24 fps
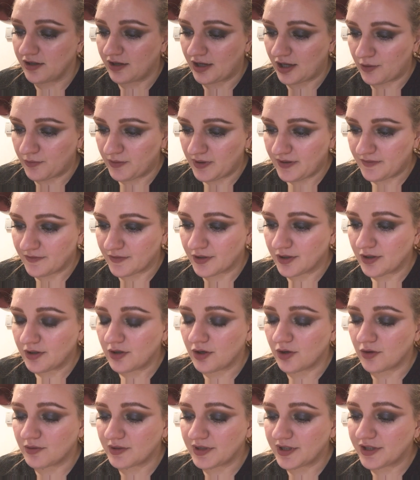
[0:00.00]
However,
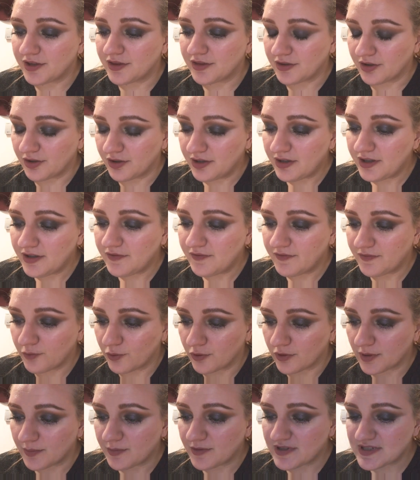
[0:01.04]
only
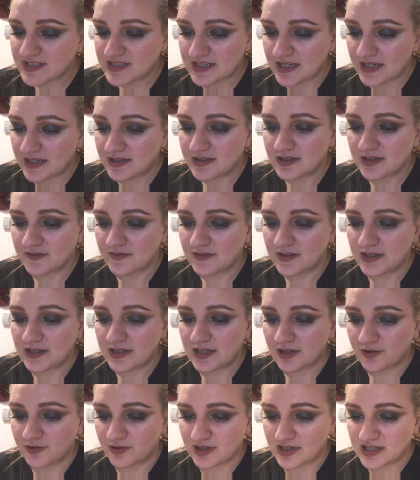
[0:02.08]
34% of the
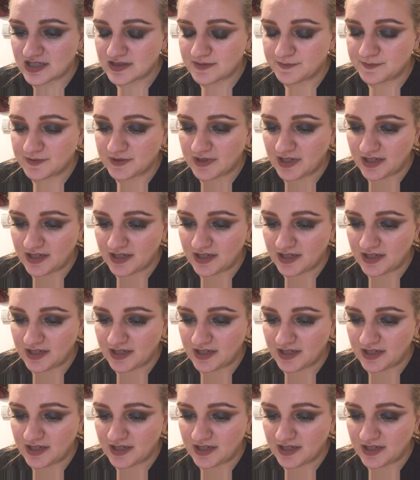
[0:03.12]
necrosis